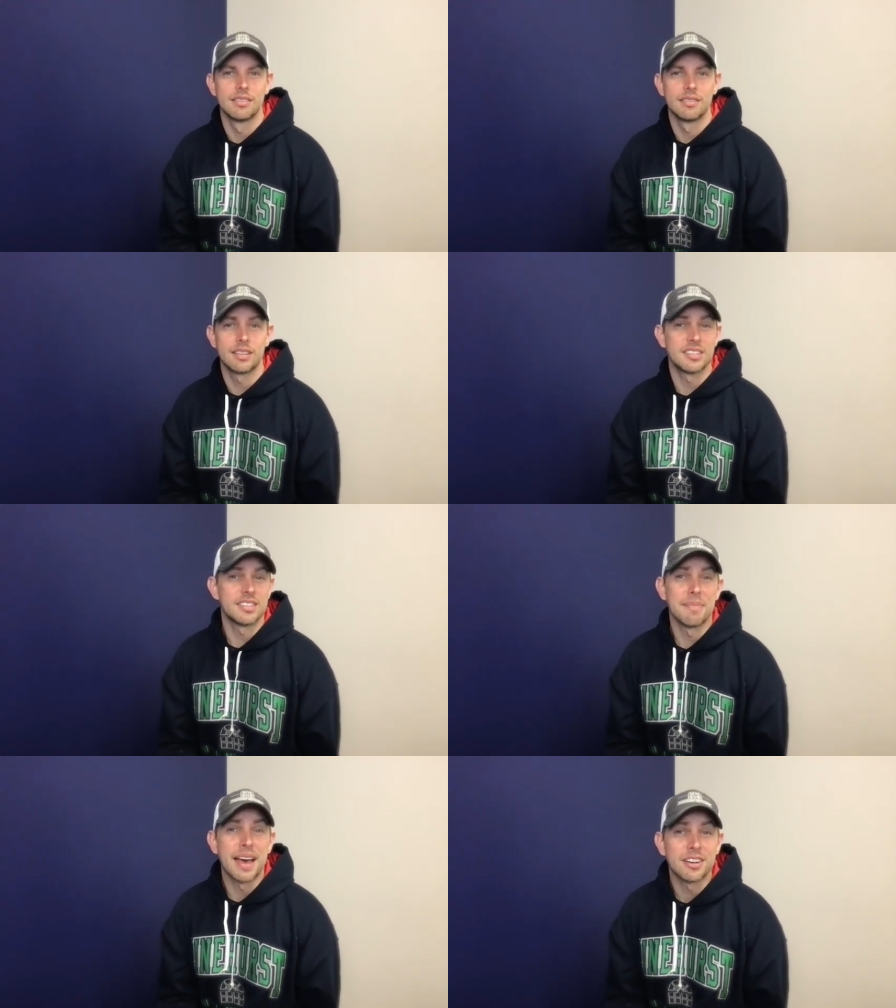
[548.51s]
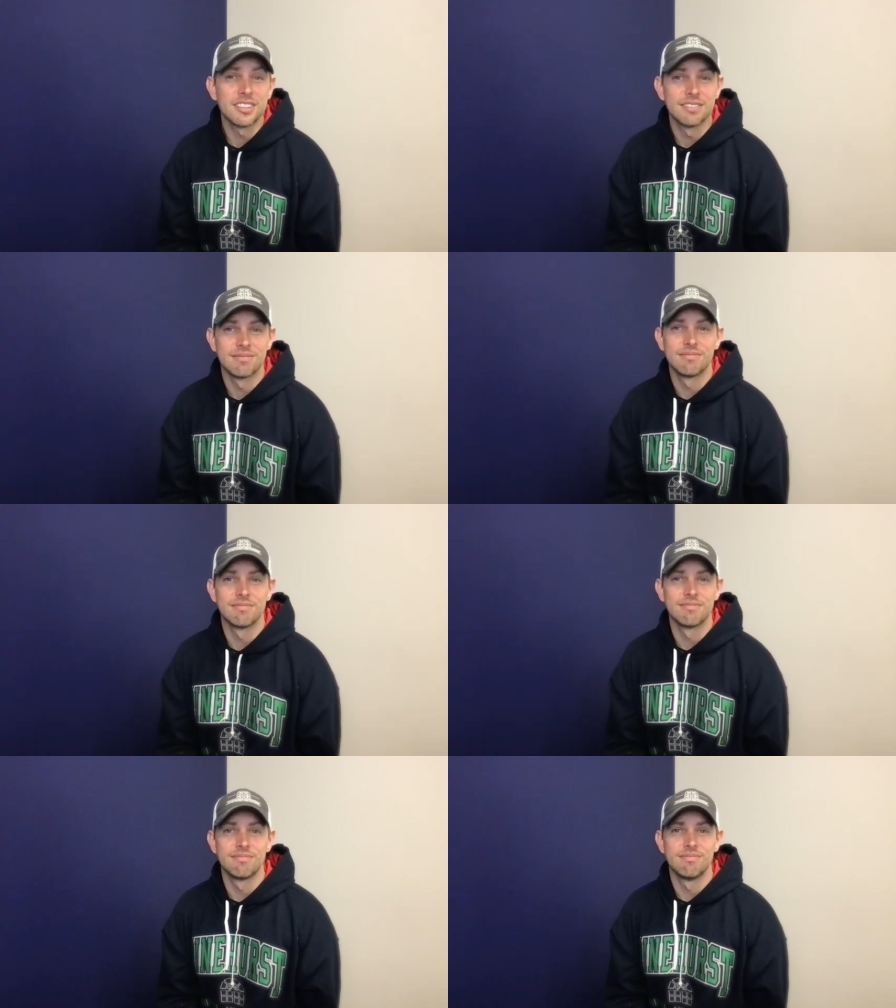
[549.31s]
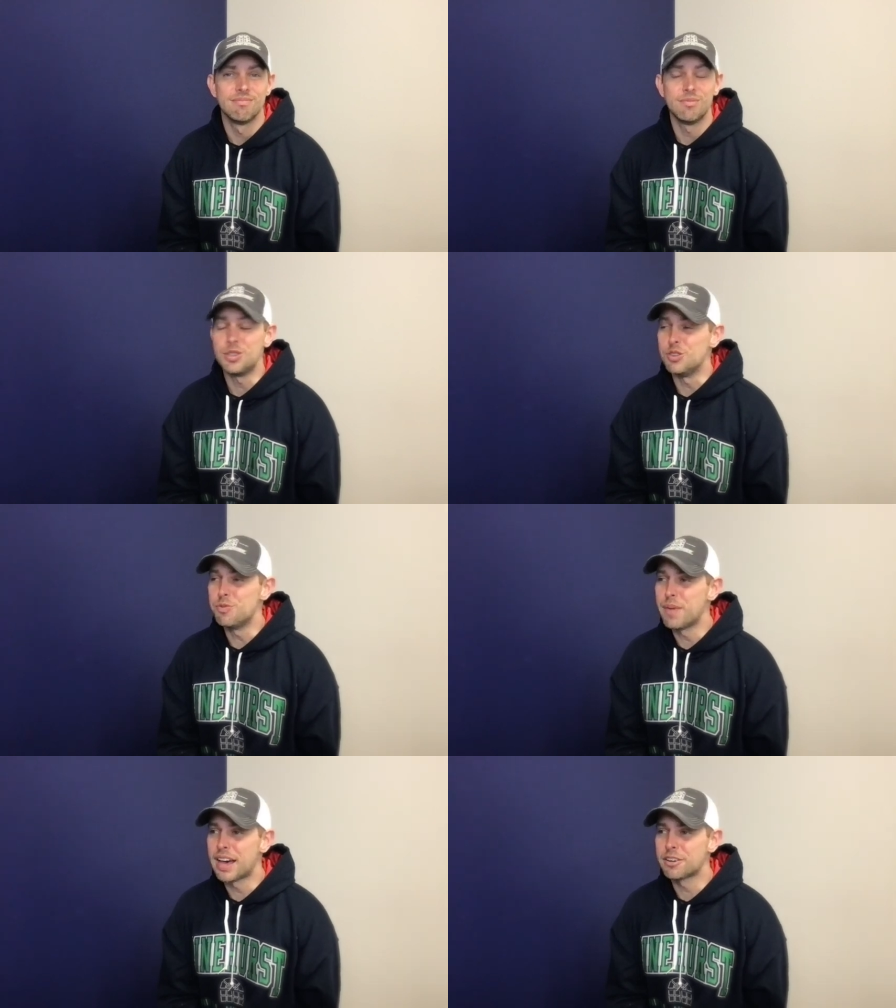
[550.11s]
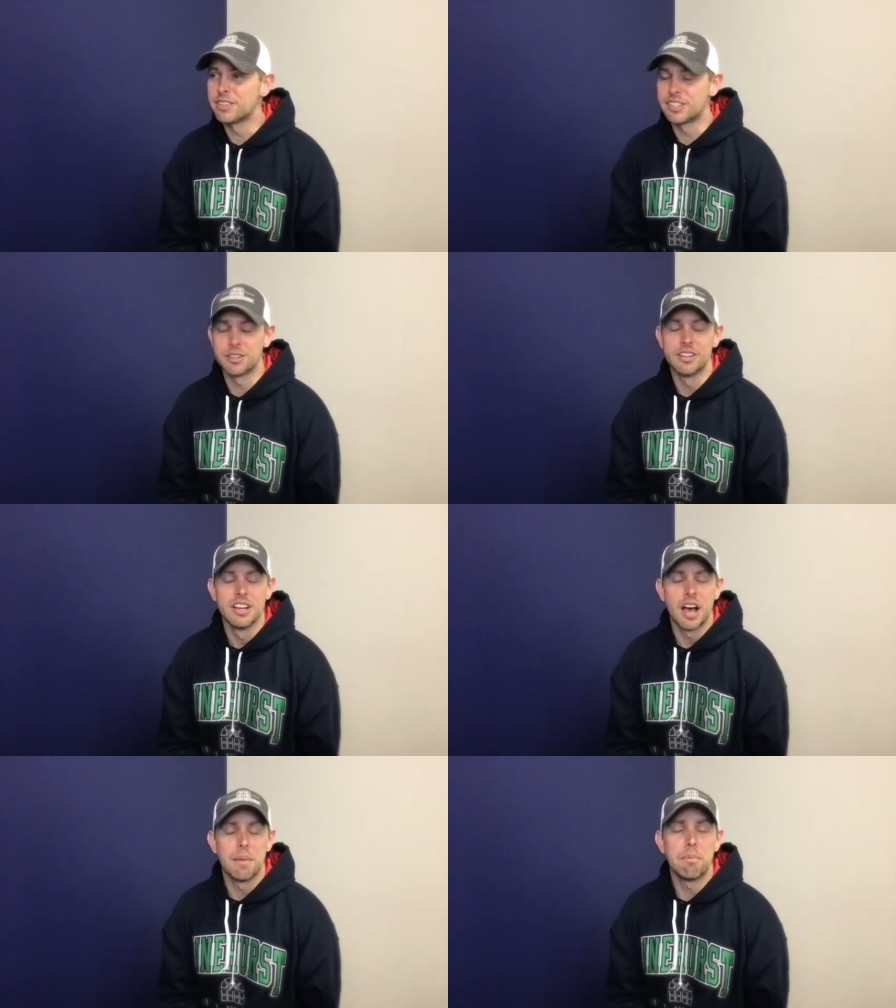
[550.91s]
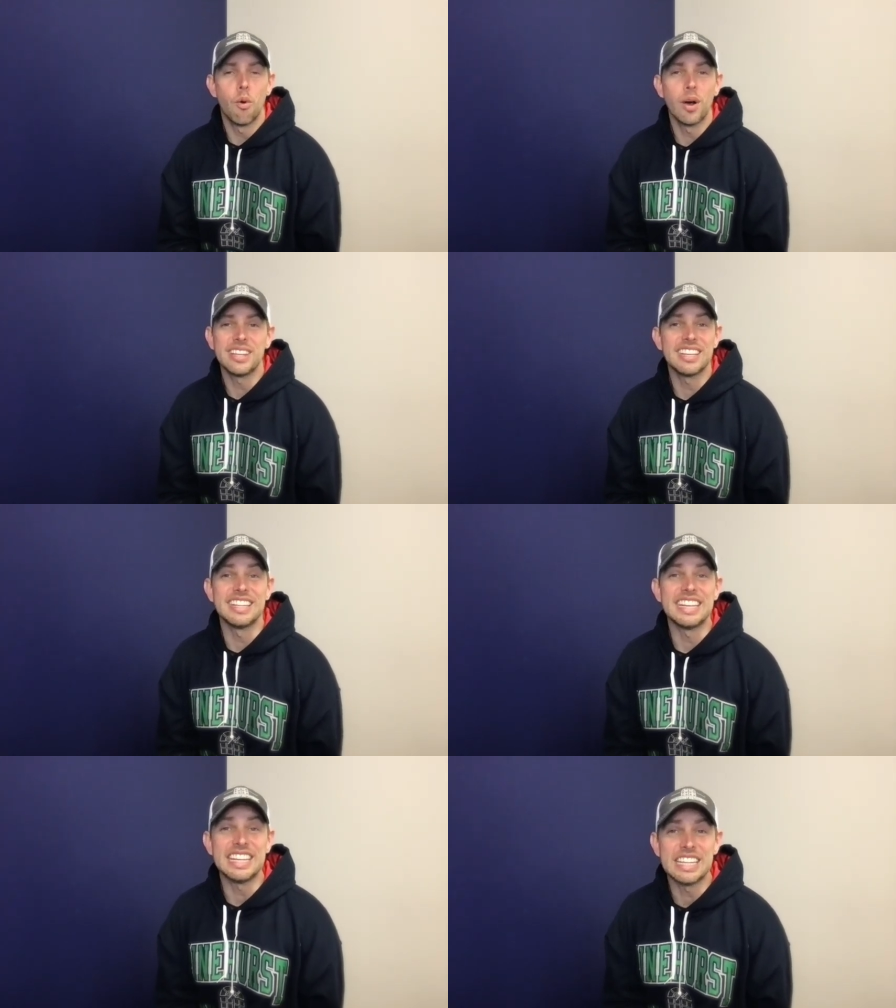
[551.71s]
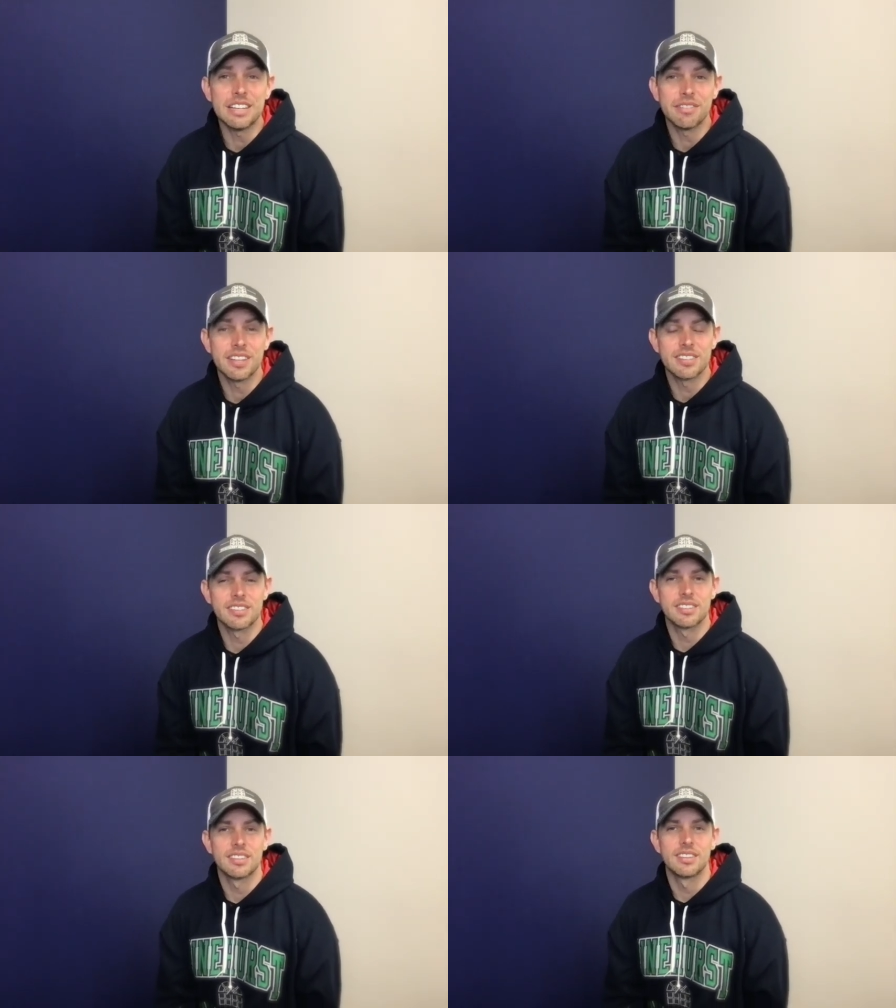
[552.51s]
Does this matter? Do you matter? Is there a point in any of this?